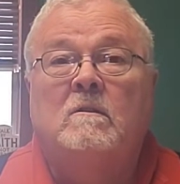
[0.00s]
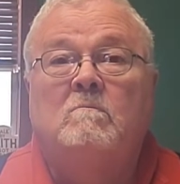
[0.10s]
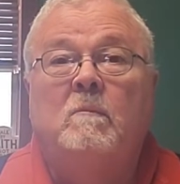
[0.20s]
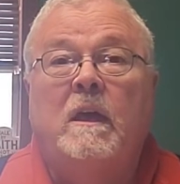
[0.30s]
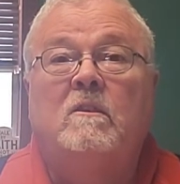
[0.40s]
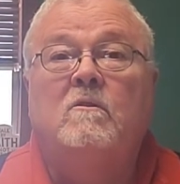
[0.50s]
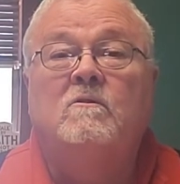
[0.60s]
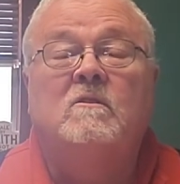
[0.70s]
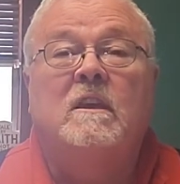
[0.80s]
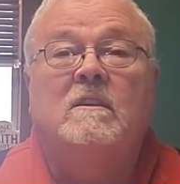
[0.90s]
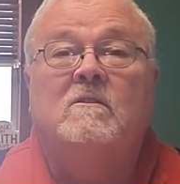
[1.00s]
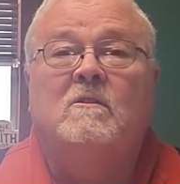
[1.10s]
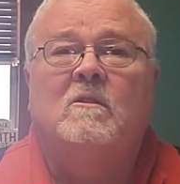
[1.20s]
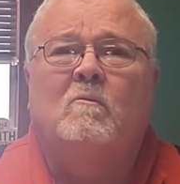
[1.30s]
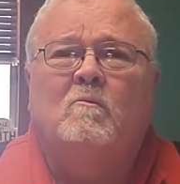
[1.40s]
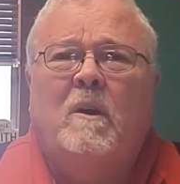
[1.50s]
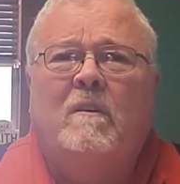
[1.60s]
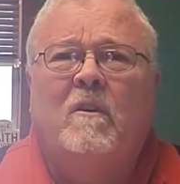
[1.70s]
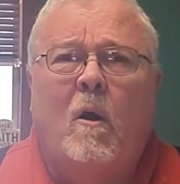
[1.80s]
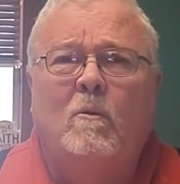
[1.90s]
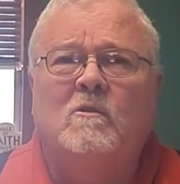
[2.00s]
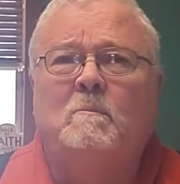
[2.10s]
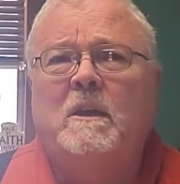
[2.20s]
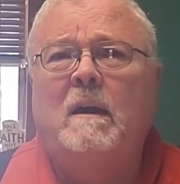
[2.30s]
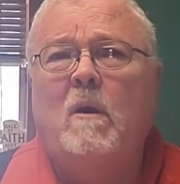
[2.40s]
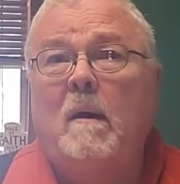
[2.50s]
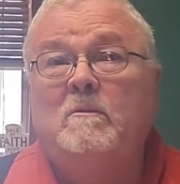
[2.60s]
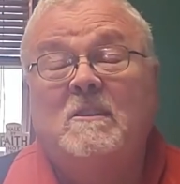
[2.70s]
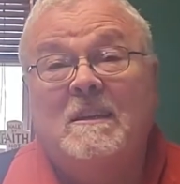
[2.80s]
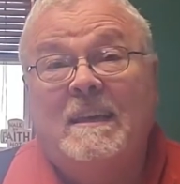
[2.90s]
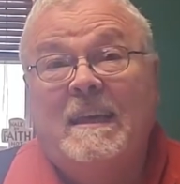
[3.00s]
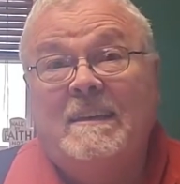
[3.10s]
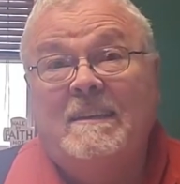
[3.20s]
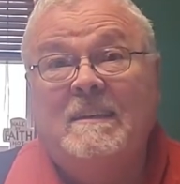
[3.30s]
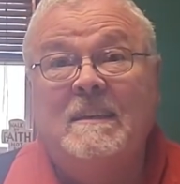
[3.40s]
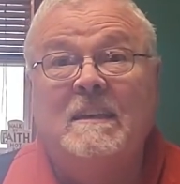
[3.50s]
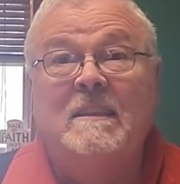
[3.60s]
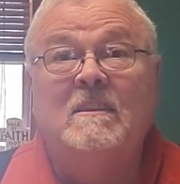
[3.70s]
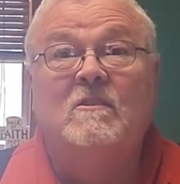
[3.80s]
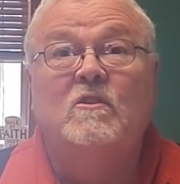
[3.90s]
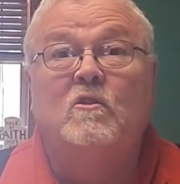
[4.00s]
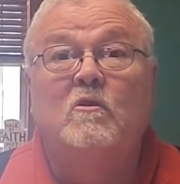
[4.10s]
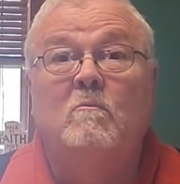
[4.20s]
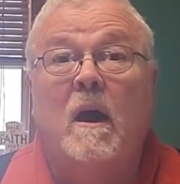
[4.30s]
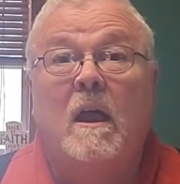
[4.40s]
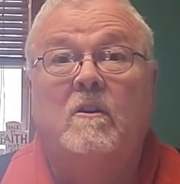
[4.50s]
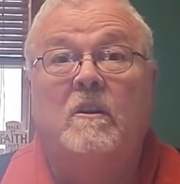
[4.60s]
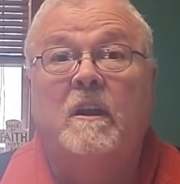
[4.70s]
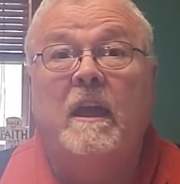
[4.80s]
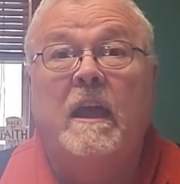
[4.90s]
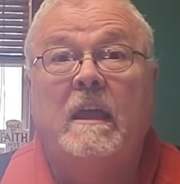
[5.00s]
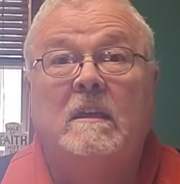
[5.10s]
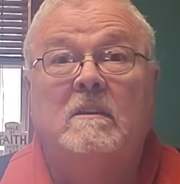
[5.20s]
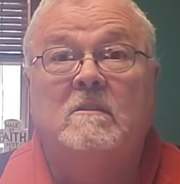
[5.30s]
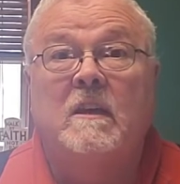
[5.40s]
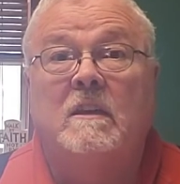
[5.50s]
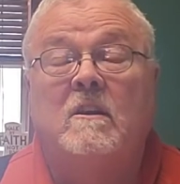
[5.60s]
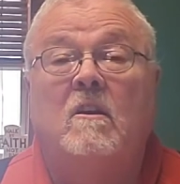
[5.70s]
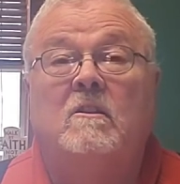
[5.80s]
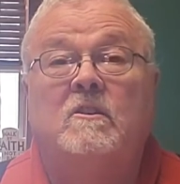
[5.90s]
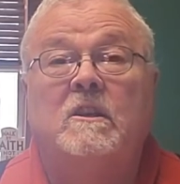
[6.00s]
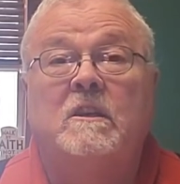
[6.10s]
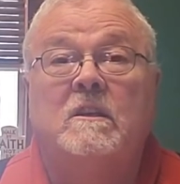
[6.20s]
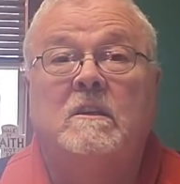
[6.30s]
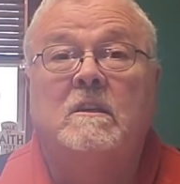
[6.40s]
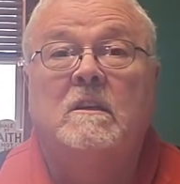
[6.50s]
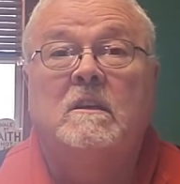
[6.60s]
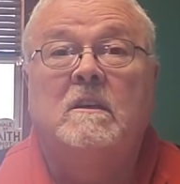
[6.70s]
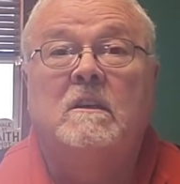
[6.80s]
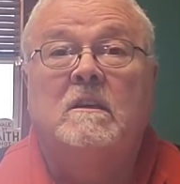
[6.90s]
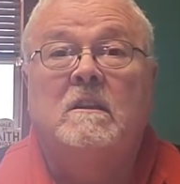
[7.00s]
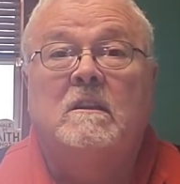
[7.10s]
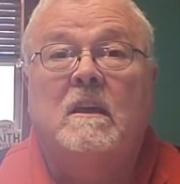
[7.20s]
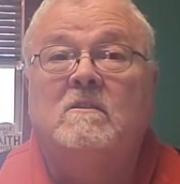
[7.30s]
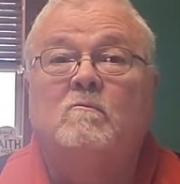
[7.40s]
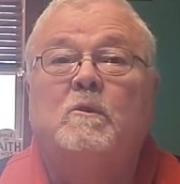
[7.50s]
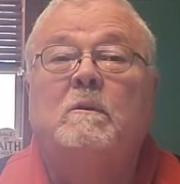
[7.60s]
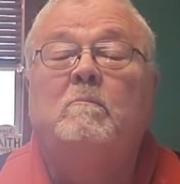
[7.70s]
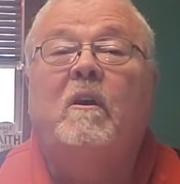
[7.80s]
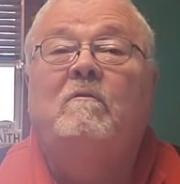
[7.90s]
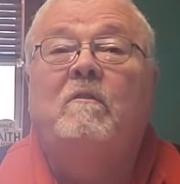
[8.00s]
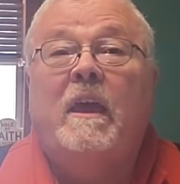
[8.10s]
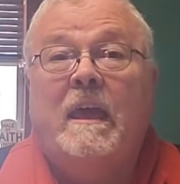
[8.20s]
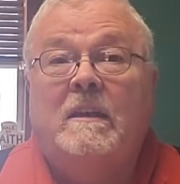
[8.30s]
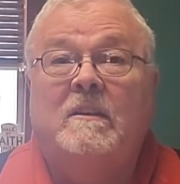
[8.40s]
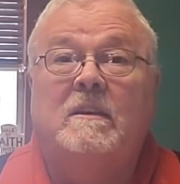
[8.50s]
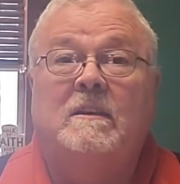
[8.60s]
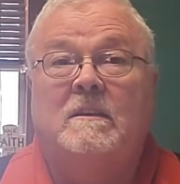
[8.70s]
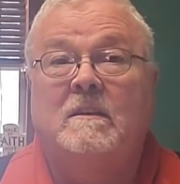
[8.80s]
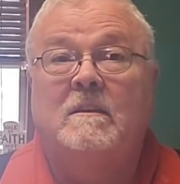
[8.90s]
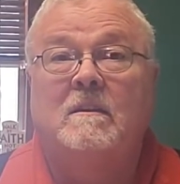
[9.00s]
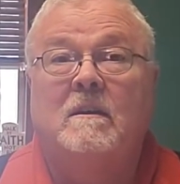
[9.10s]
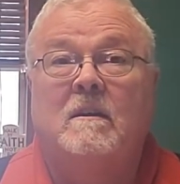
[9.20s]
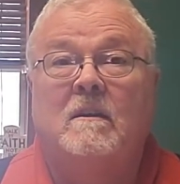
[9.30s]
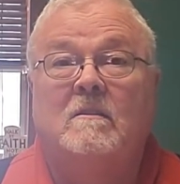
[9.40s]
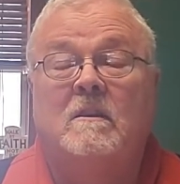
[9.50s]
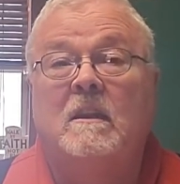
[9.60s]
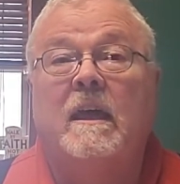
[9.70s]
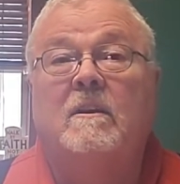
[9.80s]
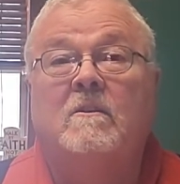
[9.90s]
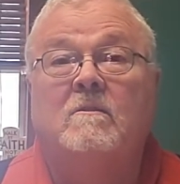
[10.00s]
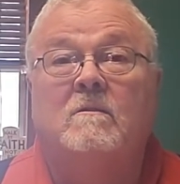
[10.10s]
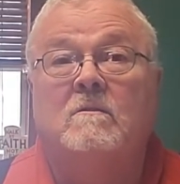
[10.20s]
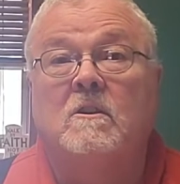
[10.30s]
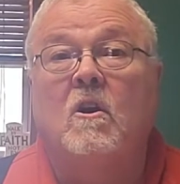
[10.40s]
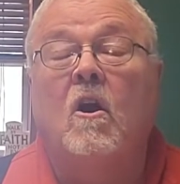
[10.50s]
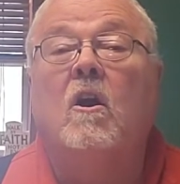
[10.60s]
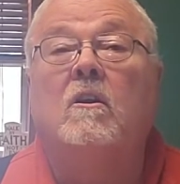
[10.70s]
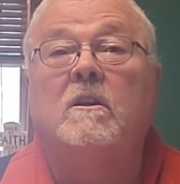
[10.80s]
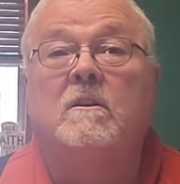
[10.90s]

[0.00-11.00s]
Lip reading: Make those things that have almost become obsolete in this new modern days technology. Let's reinvent the letter, the card.